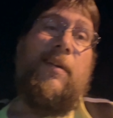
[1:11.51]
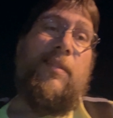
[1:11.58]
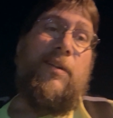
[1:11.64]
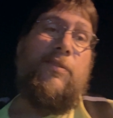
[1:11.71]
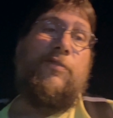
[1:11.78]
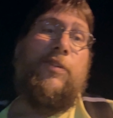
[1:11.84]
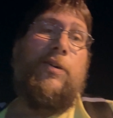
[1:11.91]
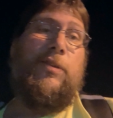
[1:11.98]
their
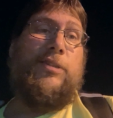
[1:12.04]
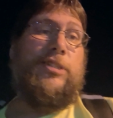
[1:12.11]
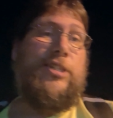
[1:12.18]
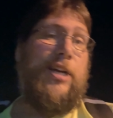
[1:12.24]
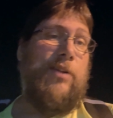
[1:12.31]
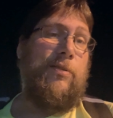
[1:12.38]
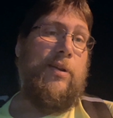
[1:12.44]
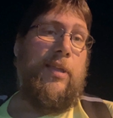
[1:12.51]
fuel is
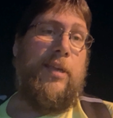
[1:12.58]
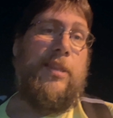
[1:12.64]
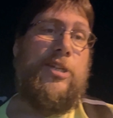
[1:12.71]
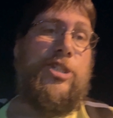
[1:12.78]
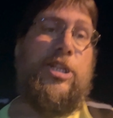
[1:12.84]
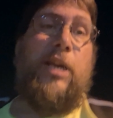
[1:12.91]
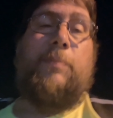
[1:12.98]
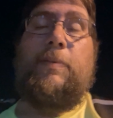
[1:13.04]
generally the
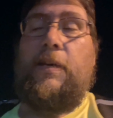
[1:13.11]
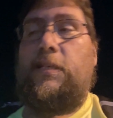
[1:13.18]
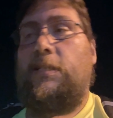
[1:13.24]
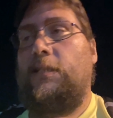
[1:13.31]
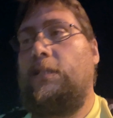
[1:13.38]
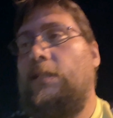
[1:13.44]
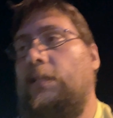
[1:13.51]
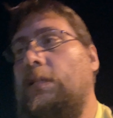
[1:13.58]

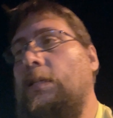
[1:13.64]
cheapest.